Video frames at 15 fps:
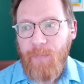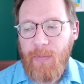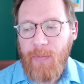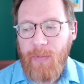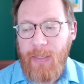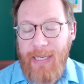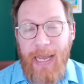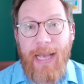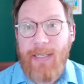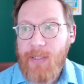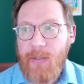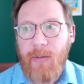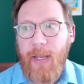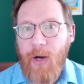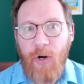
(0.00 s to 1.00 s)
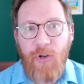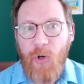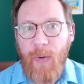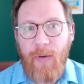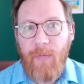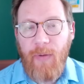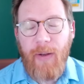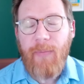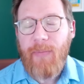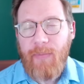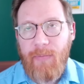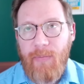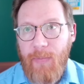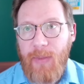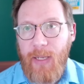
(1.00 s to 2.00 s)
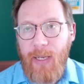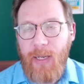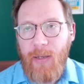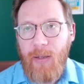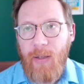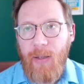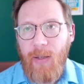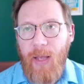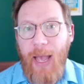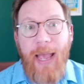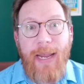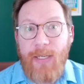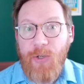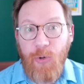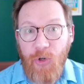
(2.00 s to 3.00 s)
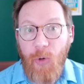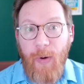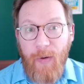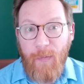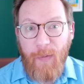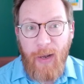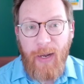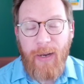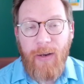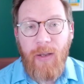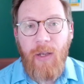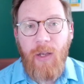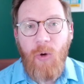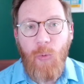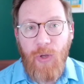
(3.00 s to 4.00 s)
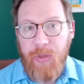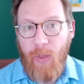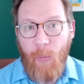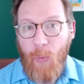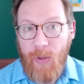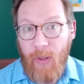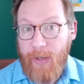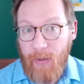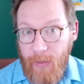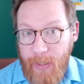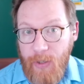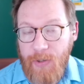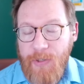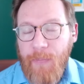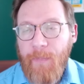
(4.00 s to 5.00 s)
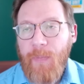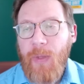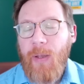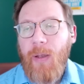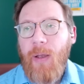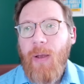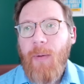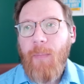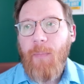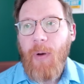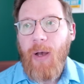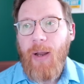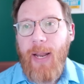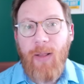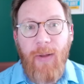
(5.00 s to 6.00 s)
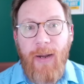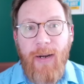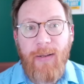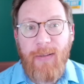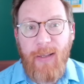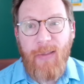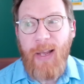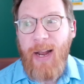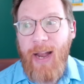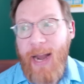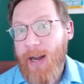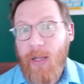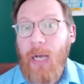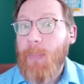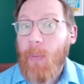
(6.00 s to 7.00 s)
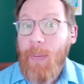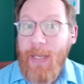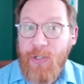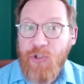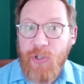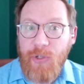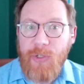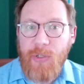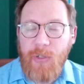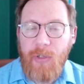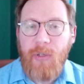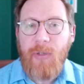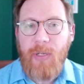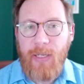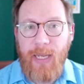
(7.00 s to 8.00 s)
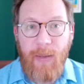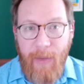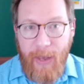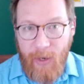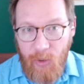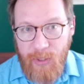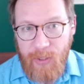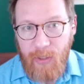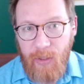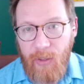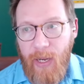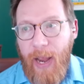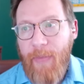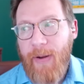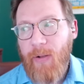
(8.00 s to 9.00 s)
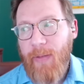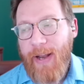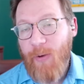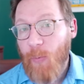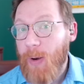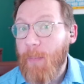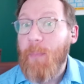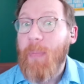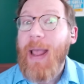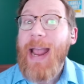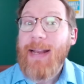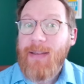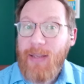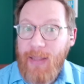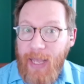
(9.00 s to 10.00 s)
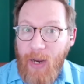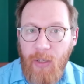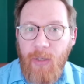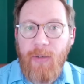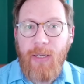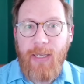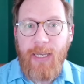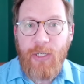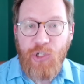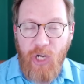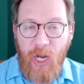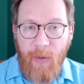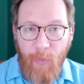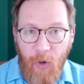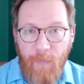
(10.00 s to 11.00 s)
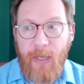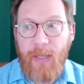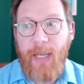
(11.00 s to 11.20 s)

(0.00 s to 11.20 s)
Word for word: Yes, they are doing, the A's are doing fine with Langoliers, but Atlanta did that and a couple pitchers to get Matt Olson. And then Atlanta went back to that to get Sean Murphy.